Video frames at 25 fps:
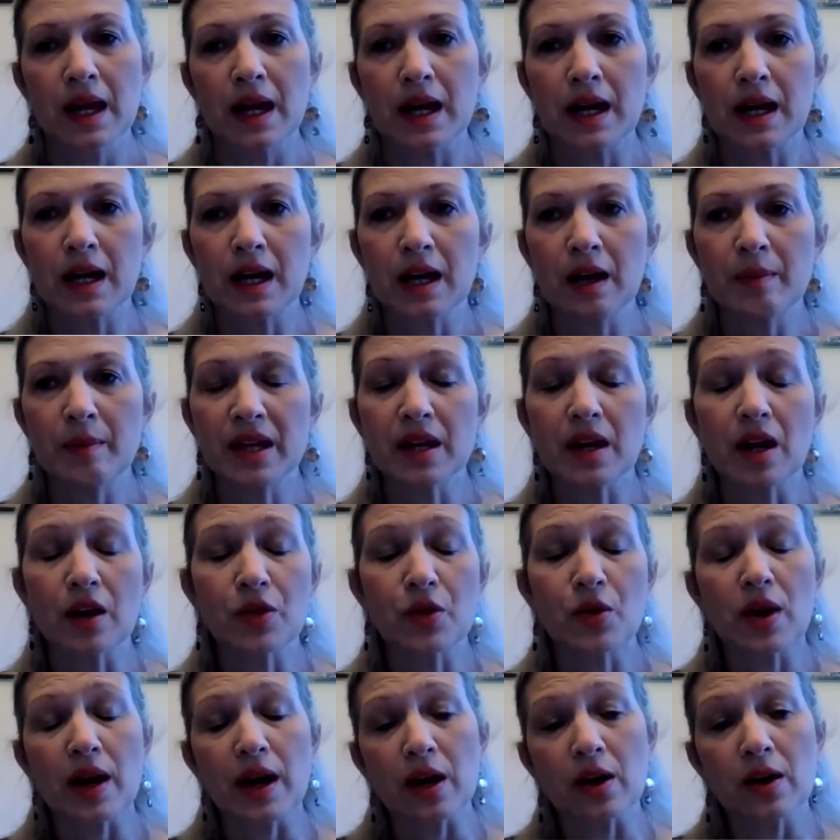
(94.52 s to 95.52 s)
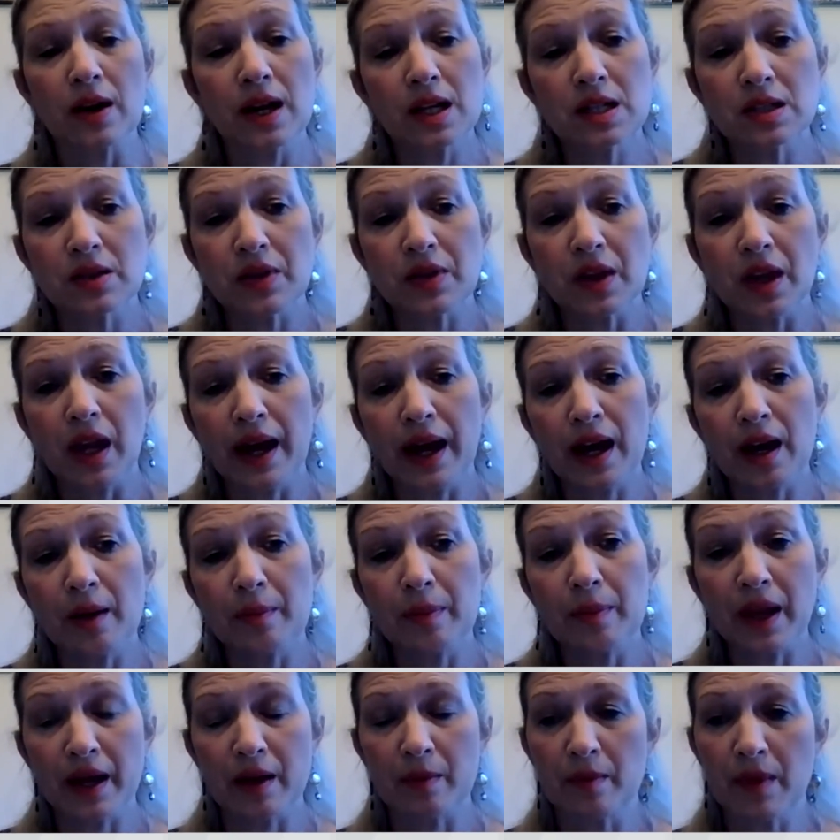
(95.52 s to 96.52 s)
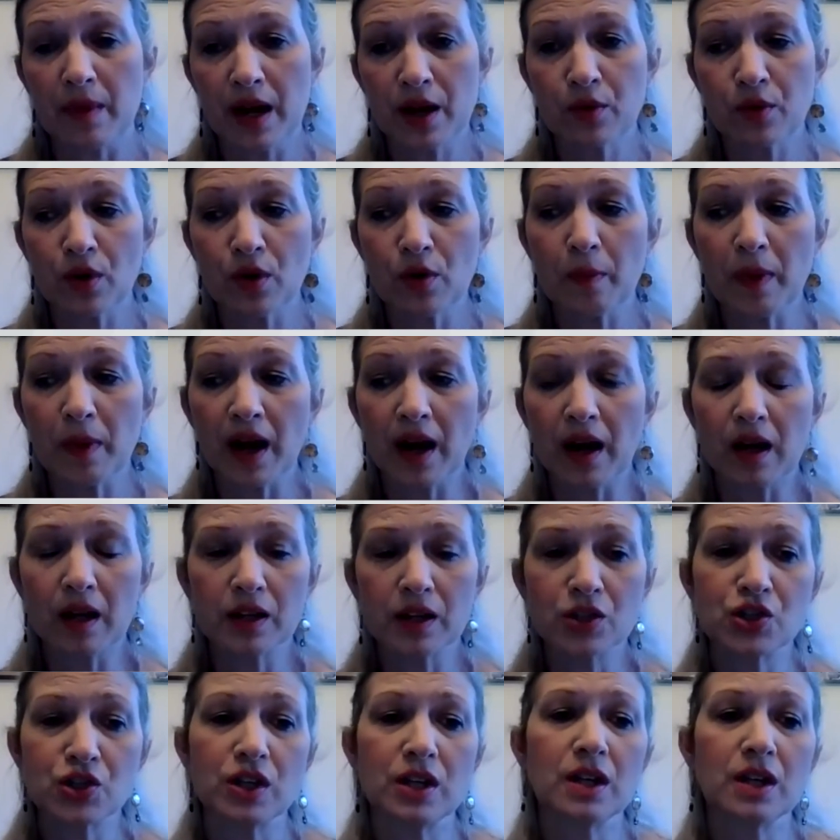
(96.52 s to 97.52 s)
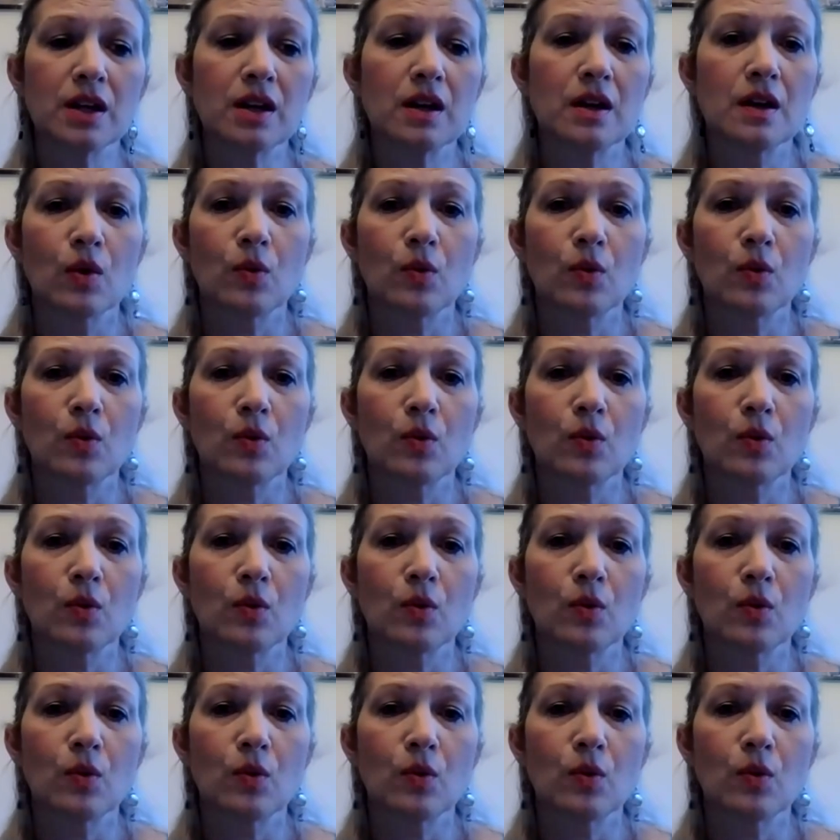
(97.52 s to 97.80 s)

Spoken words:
In other areas of the lab, like microbiology,